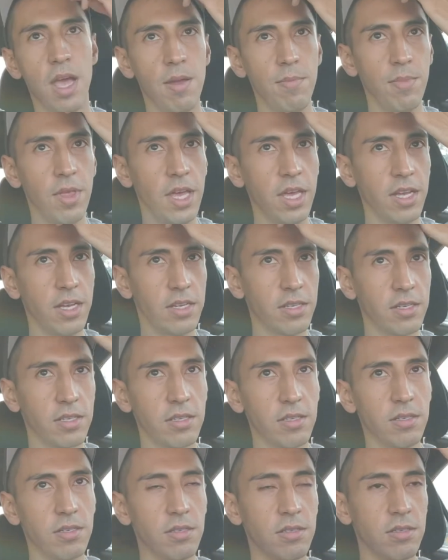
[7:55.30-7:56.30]
I'm like
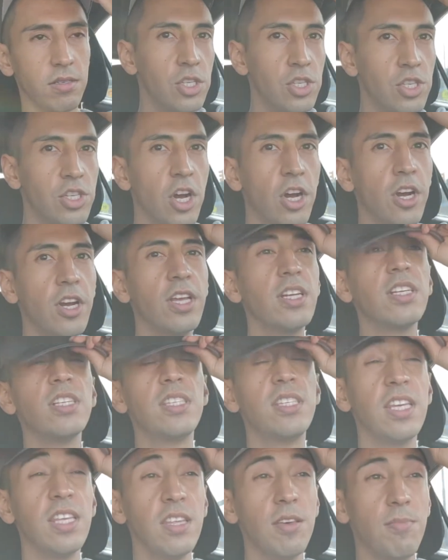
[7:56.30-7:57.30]
starting to
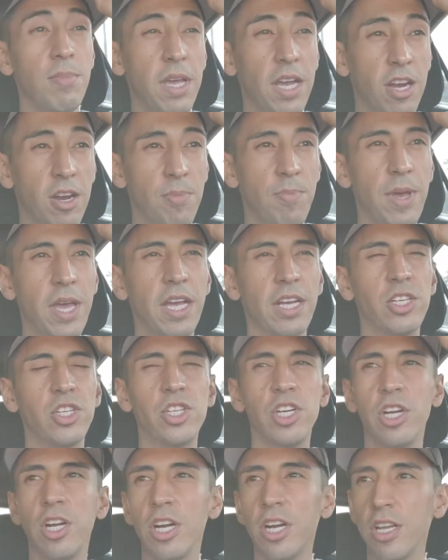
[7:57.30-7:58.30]
see the bigger
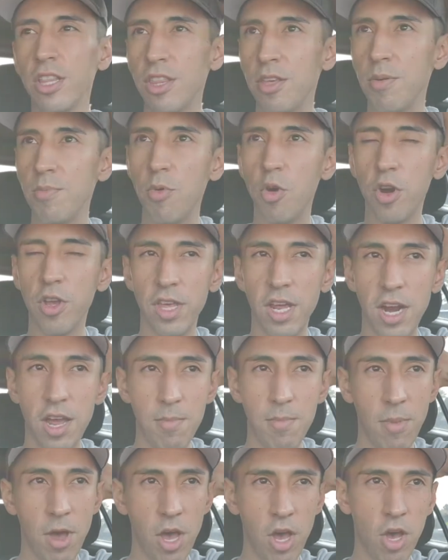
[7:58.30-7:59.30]
picture the more that
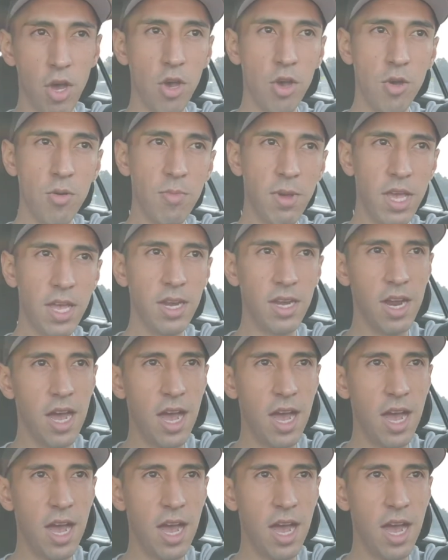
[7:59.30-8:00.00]
I'm home and